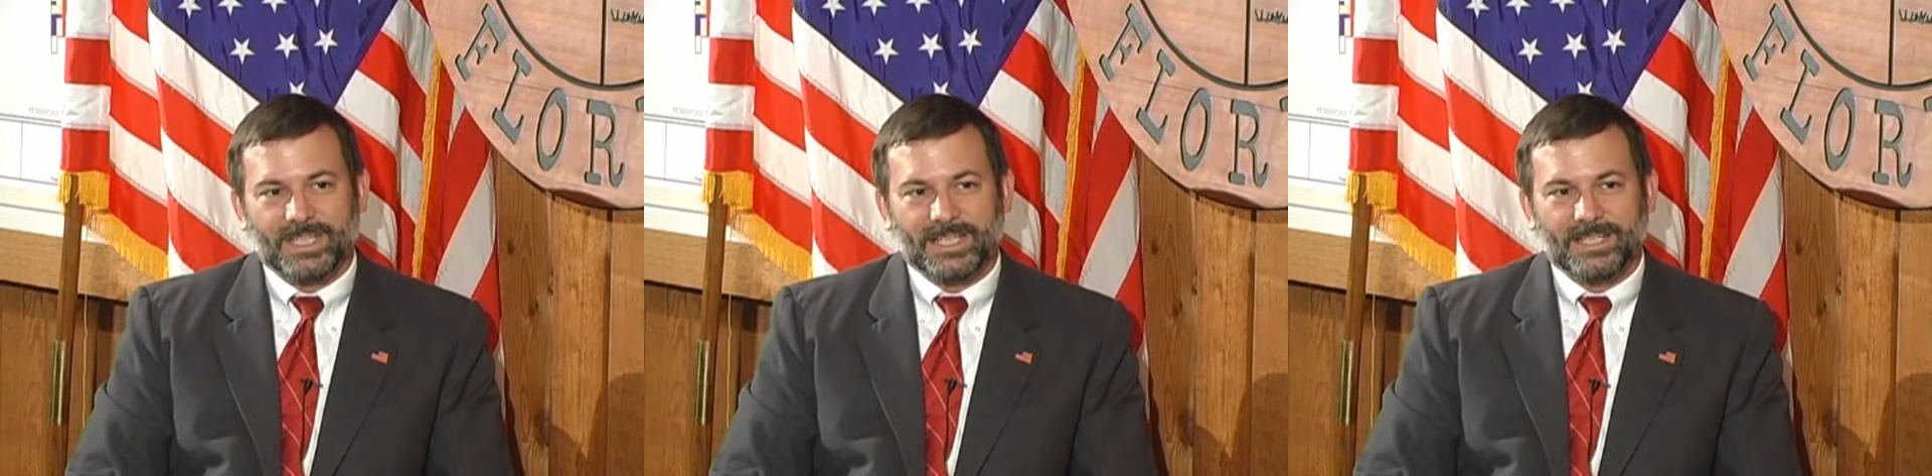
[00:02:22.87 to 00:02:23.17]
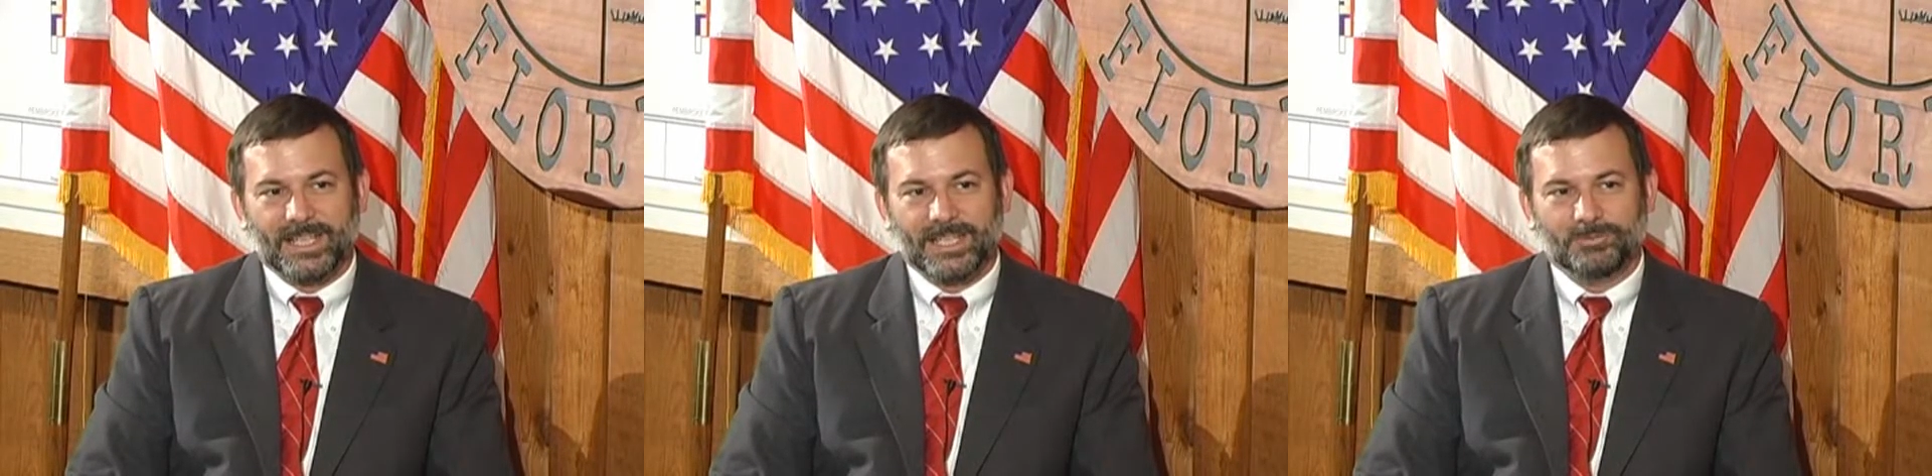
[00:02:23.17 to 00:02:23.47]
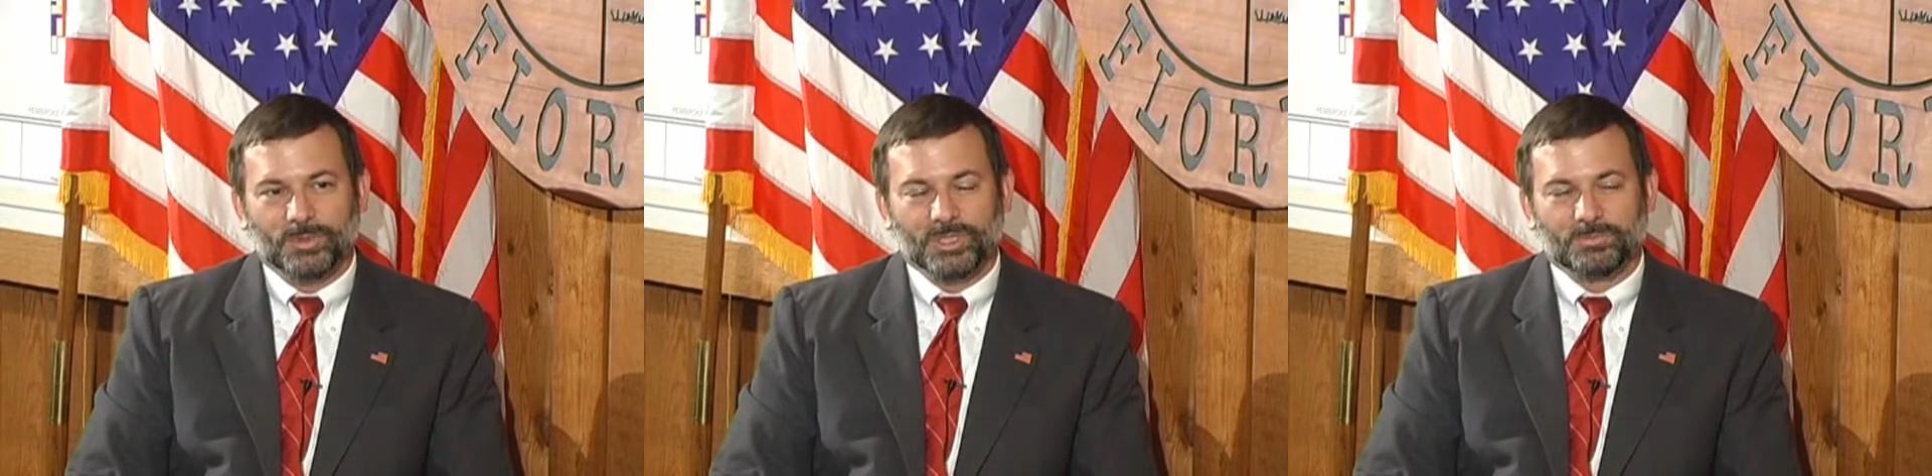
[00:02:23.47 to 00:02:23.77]
taken any
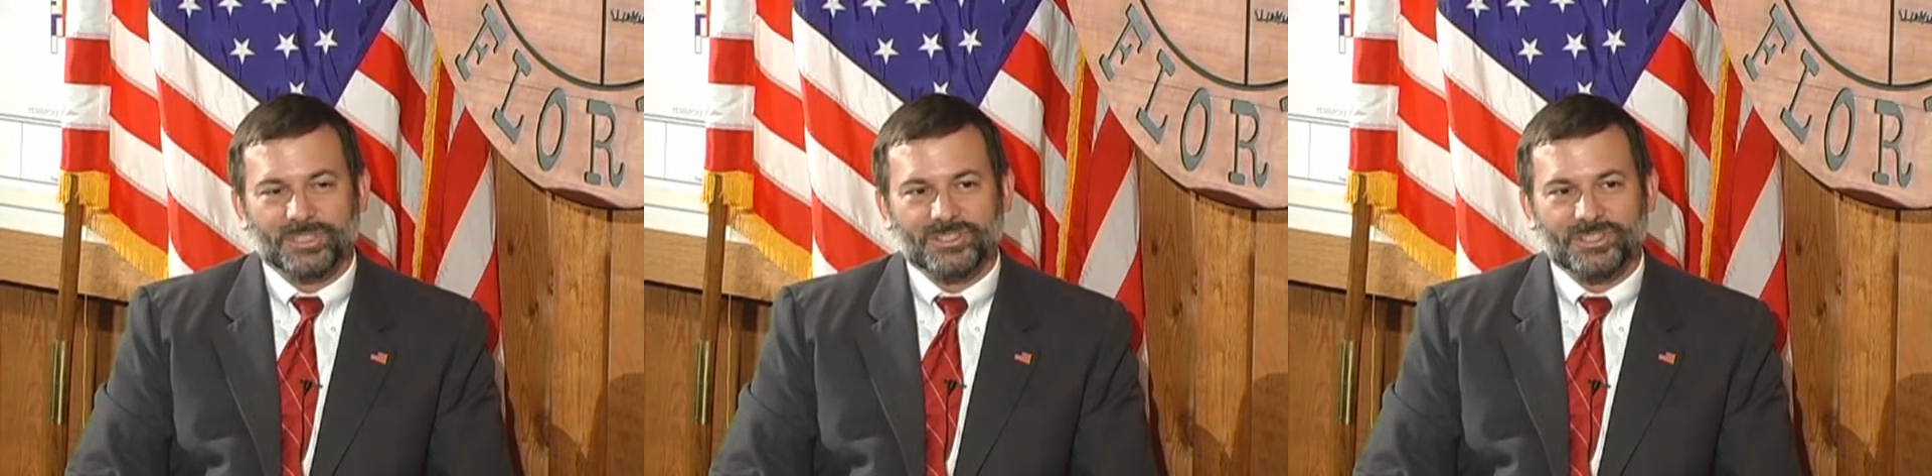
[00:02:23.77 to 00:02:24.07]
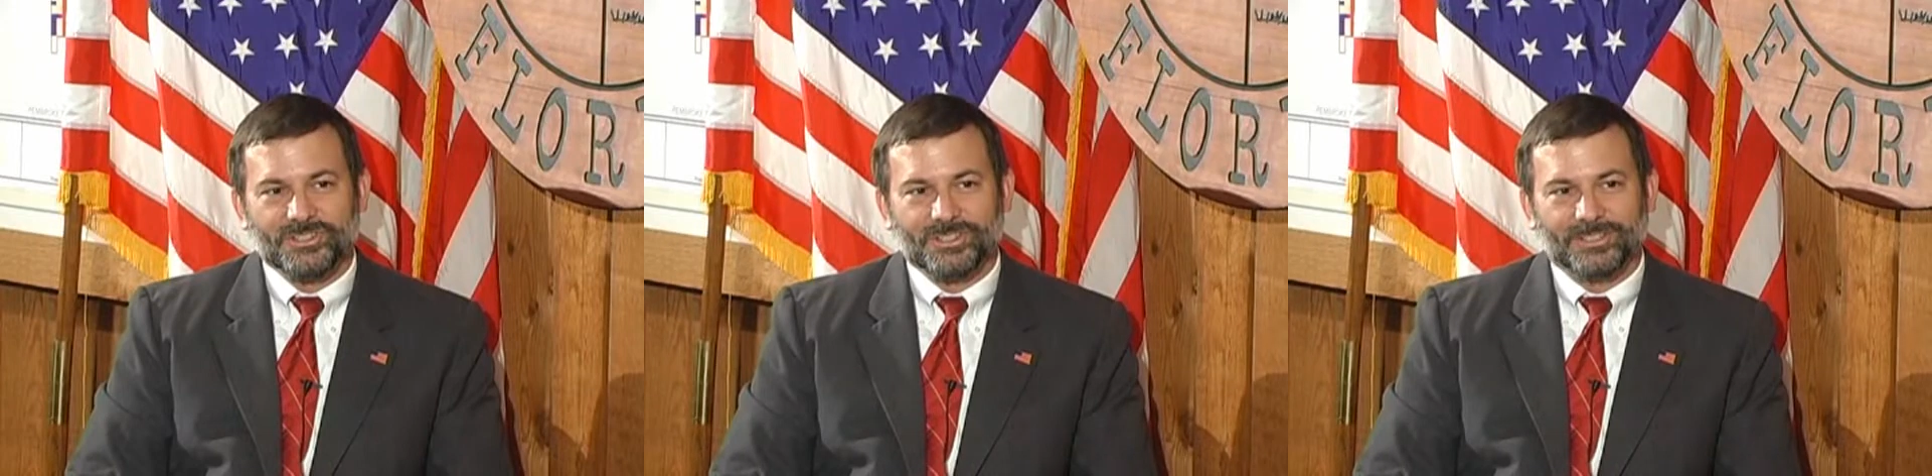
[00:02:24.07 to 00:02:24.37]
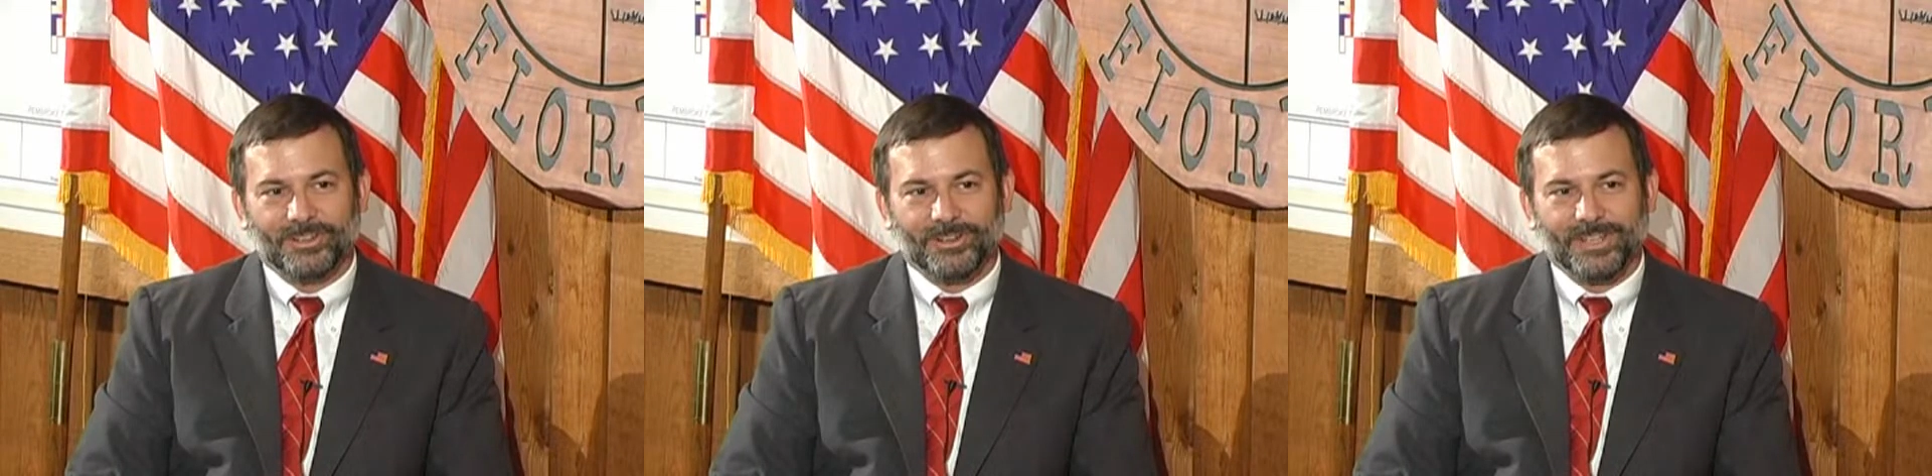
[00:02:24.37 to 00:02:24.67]
real
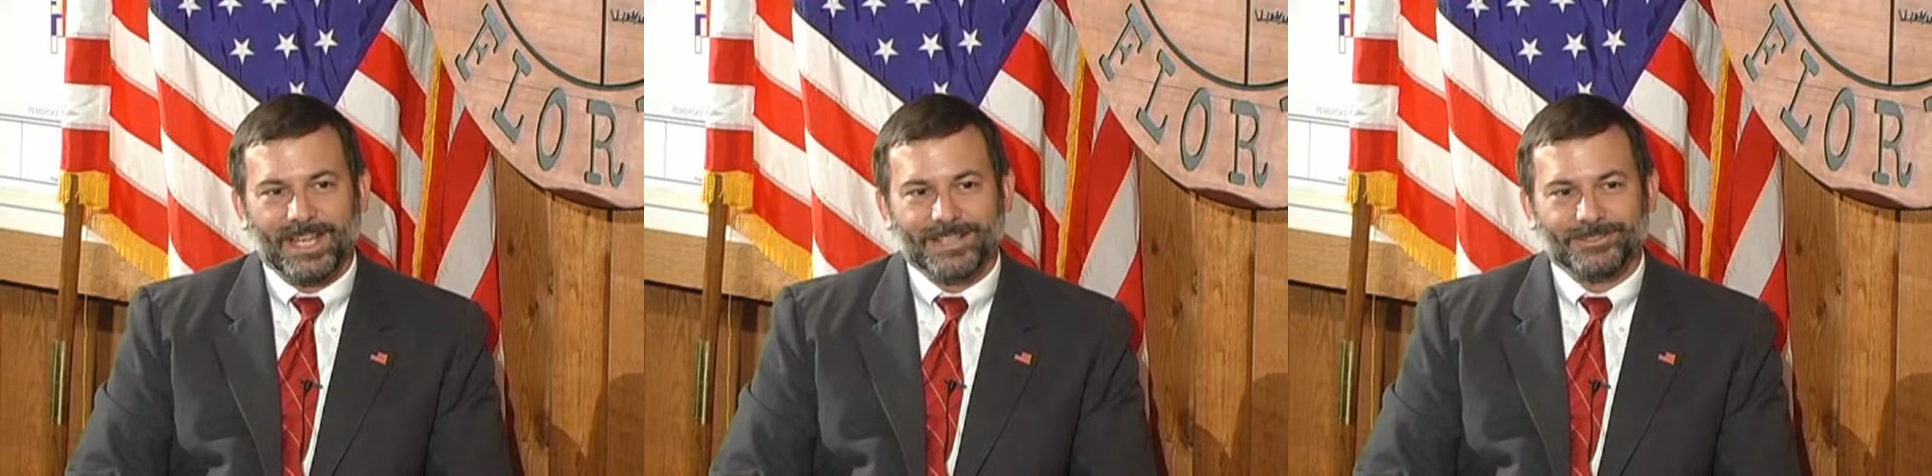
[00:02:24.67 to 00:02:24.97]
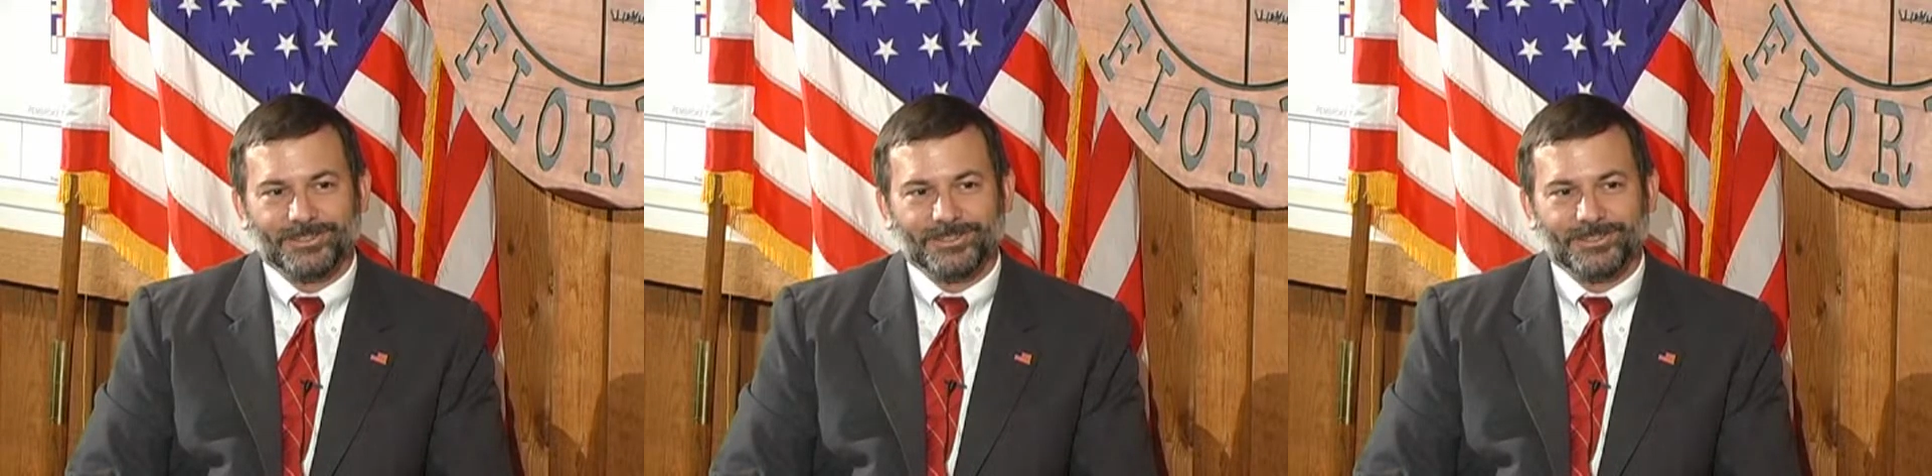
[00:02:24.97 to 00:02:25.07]
position on that.